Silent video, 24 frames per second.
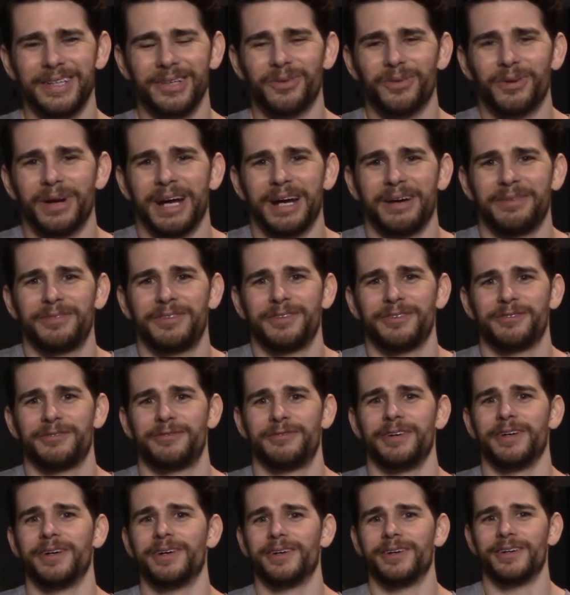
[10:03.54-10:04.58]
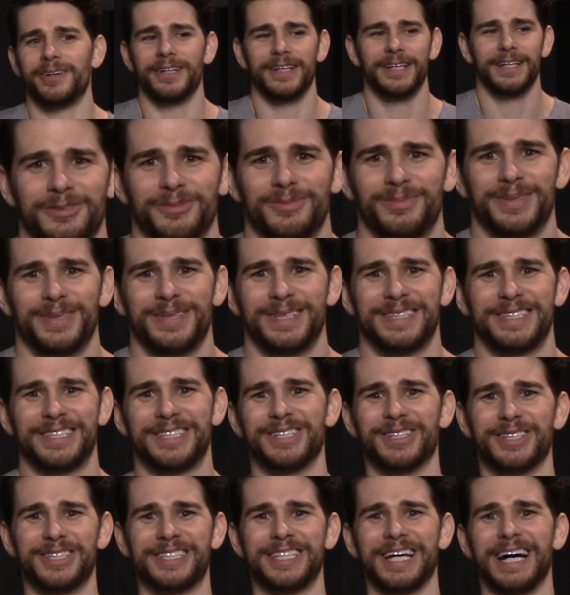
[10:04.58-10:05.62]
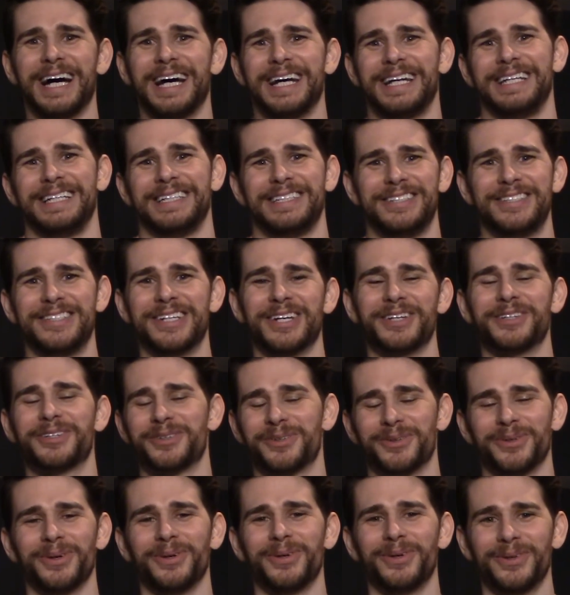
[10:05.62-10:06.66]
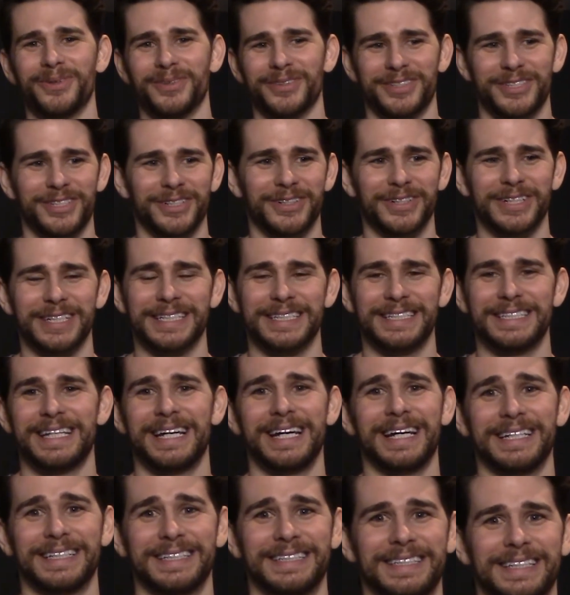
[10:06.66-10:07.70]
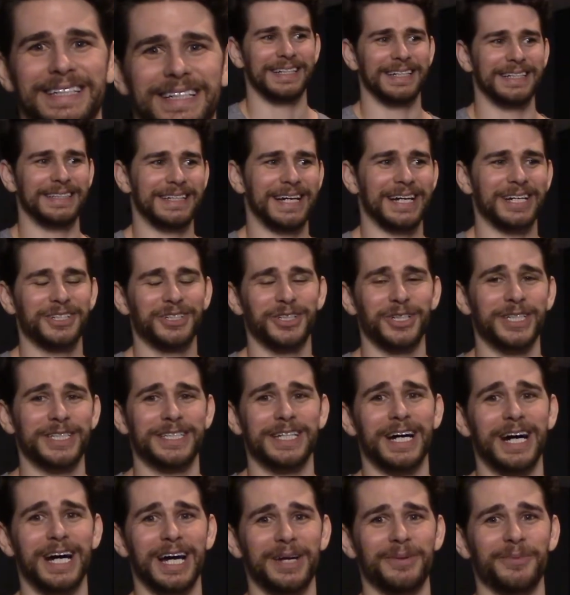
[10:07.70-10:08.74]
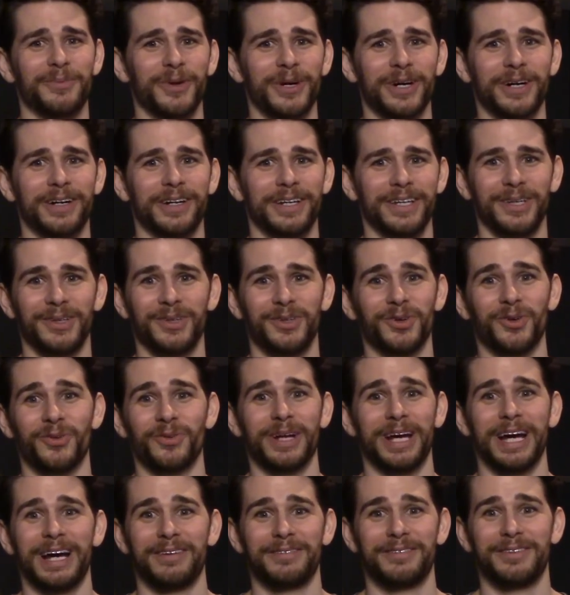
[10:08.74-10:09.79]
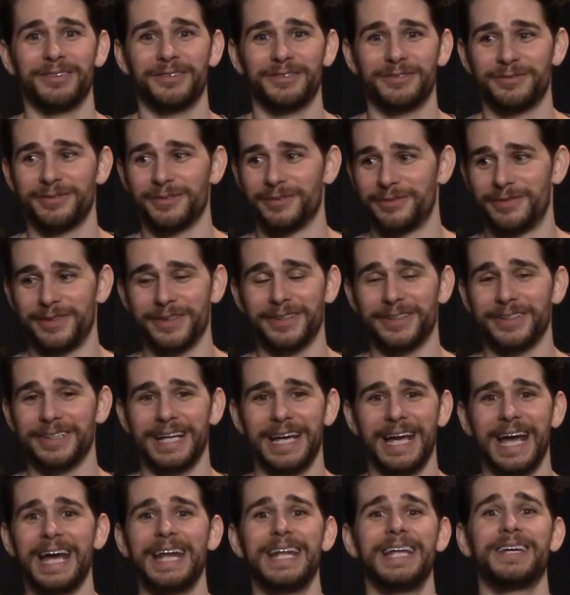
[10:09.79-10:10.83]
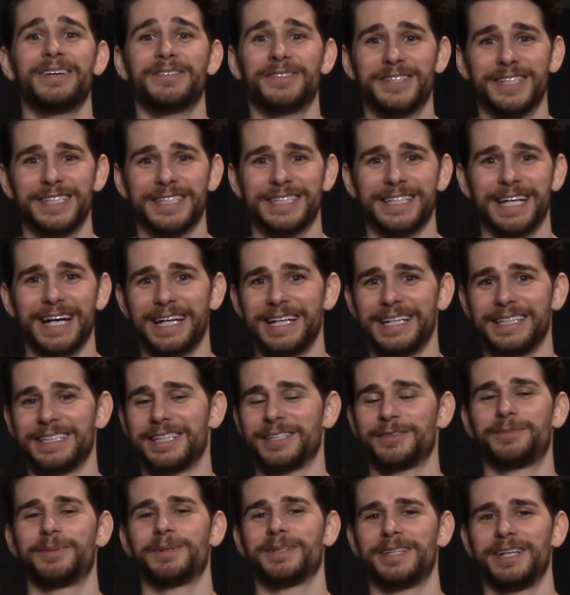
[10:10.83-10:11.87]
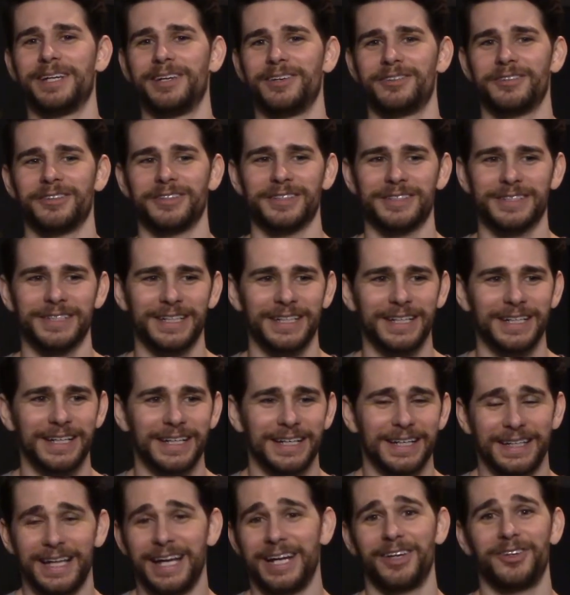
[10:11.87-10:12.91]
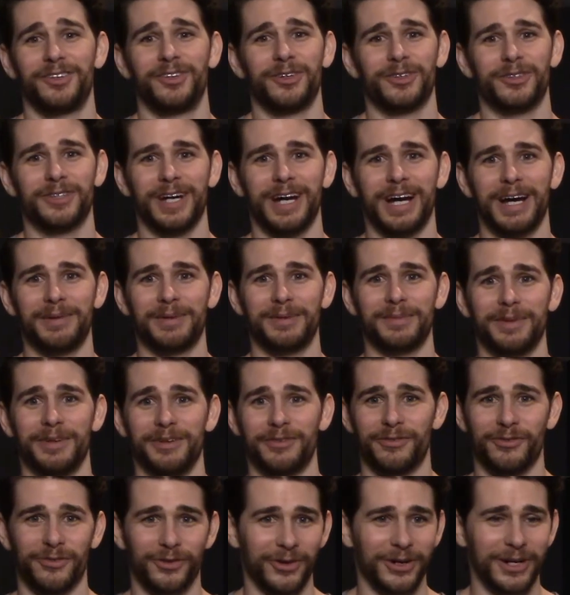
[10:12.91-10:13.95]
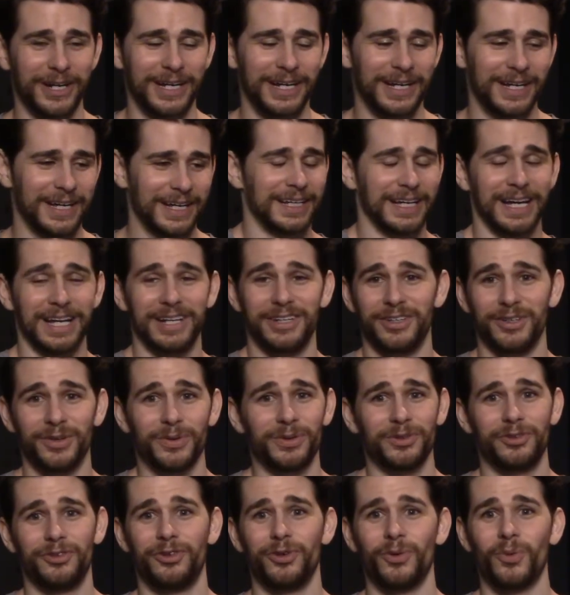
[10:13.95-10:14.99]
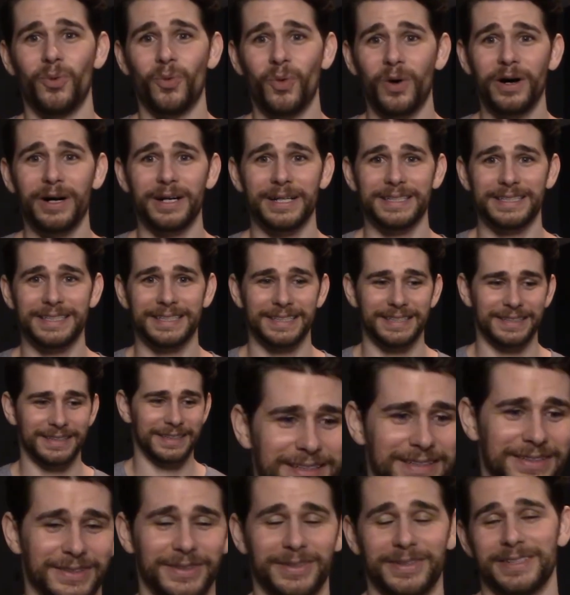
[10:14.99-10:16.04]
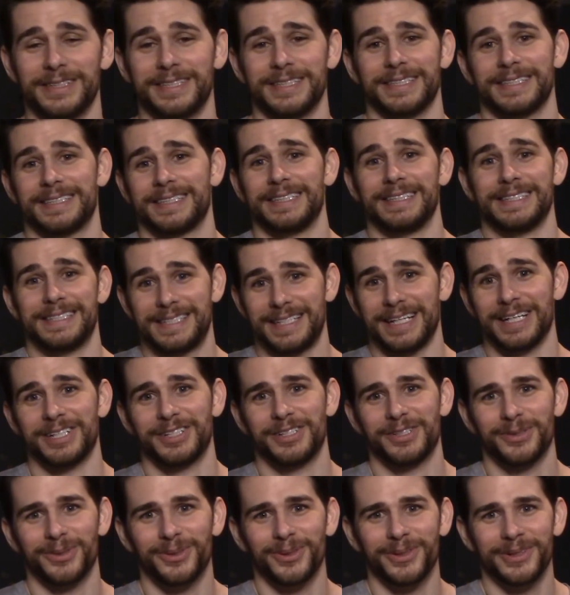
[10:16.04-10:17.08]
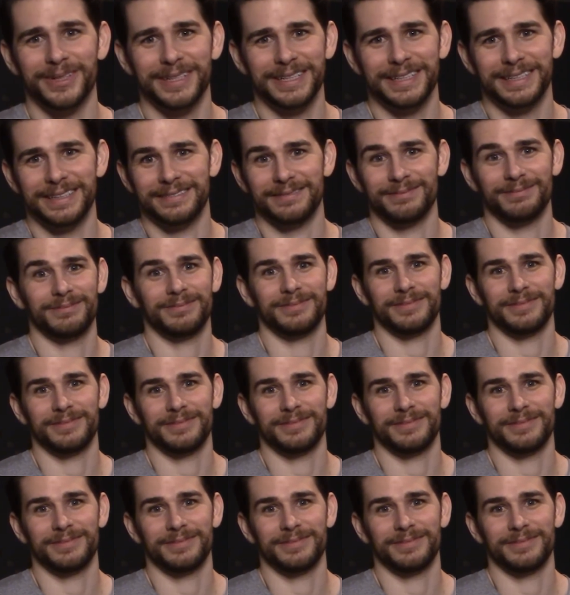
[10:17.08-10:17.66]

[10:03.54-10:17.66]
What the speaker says: don't have to fill society's gender roles during sex. It's actually a time where you don't have to fulfill any of society's expectations. That is your time to be free and do what you want, as long as it's consensual and